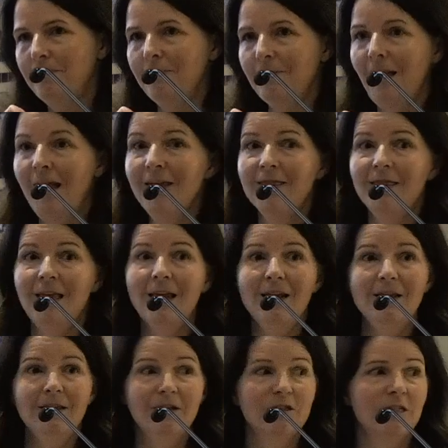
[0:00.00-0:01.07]

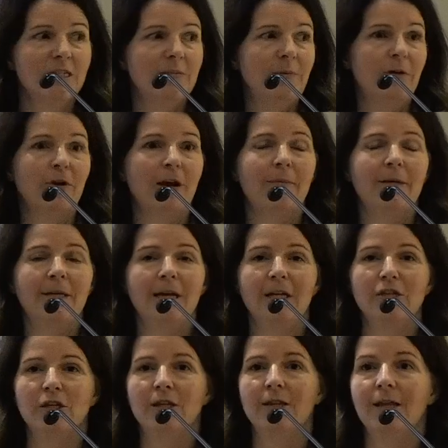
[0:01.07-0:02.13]
then there's this big
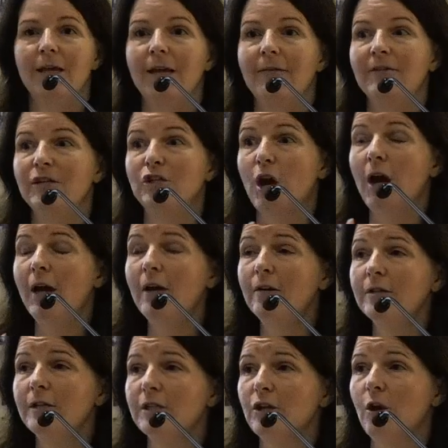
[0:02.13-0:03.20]
recommendation that if a
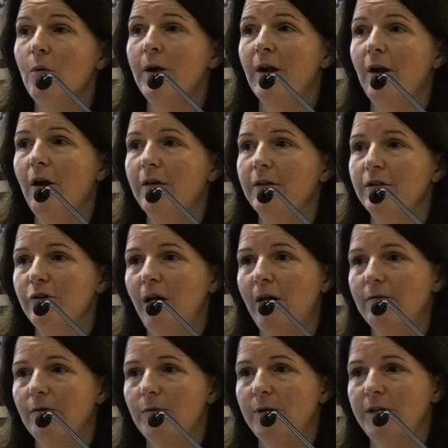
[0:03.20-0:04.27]
child is going on
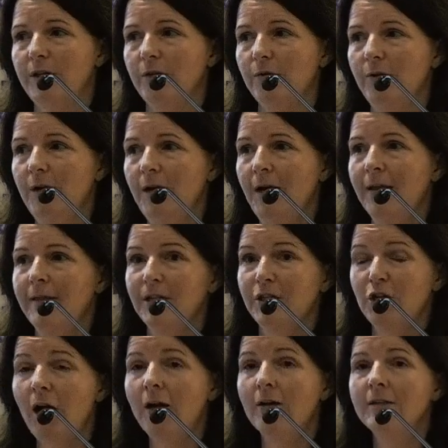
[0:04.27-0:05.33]
travel with you, the
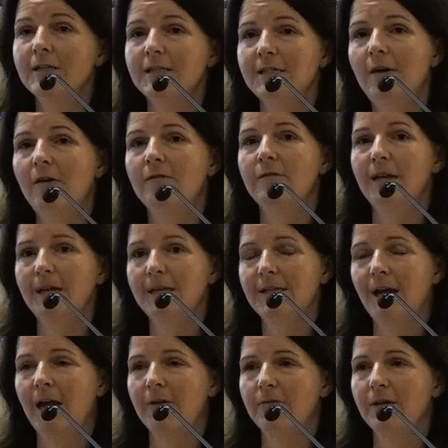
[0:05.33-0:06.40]
child itself is
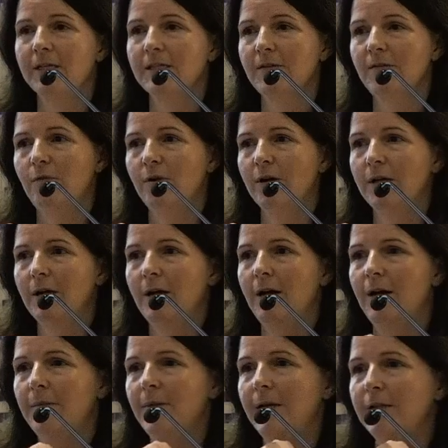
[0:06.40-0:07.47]
high risk for
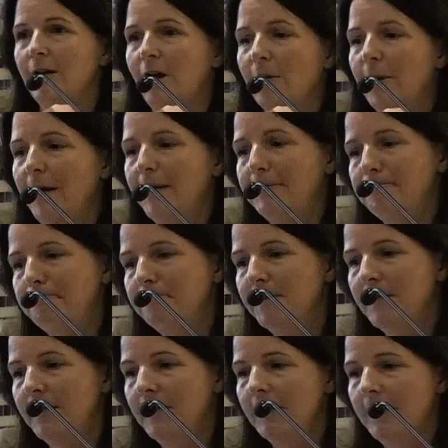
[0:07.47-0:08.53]
a dog bite
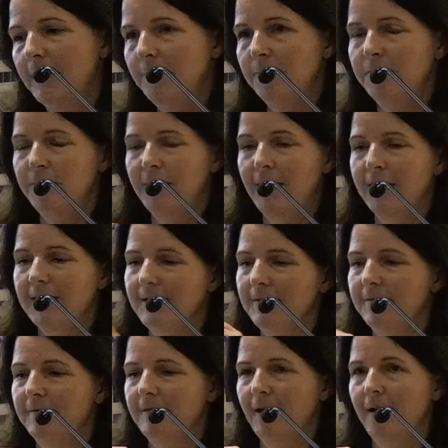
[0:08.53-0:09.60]
because
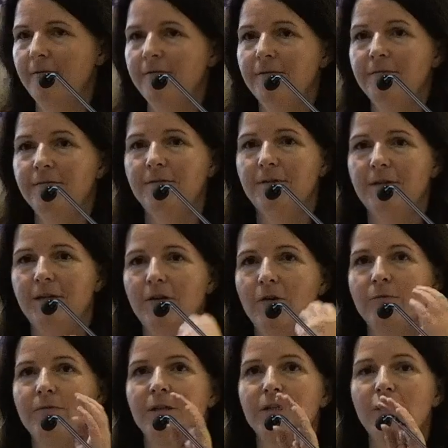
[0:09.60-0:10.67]
of,
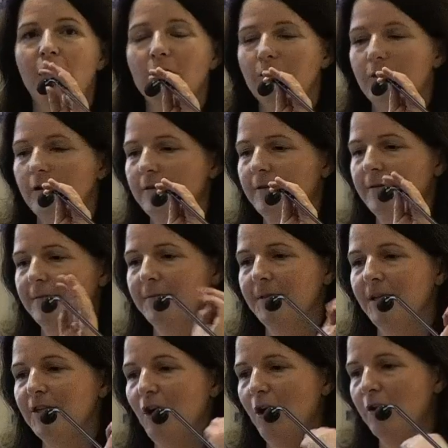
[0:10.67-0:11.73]
the
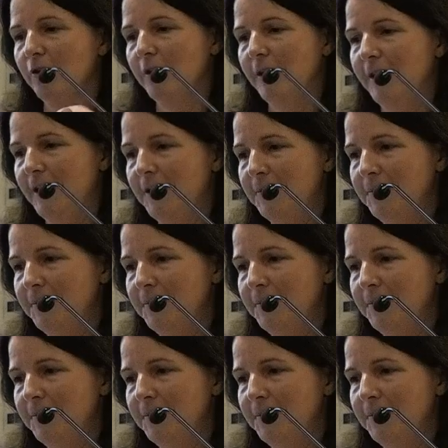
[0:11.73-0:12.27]
toddler in there.